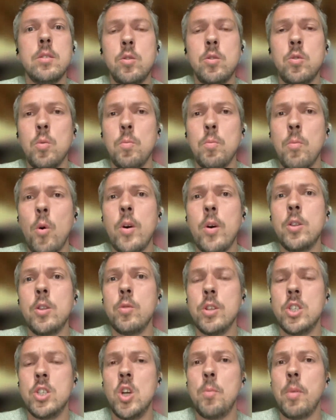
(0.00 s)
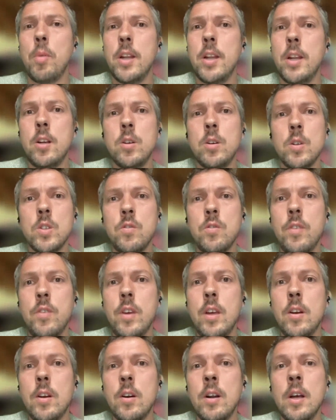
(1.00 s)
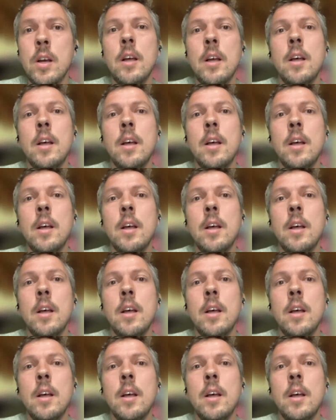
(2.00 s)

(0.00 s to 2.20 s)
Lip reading: into the geopolitical sphere,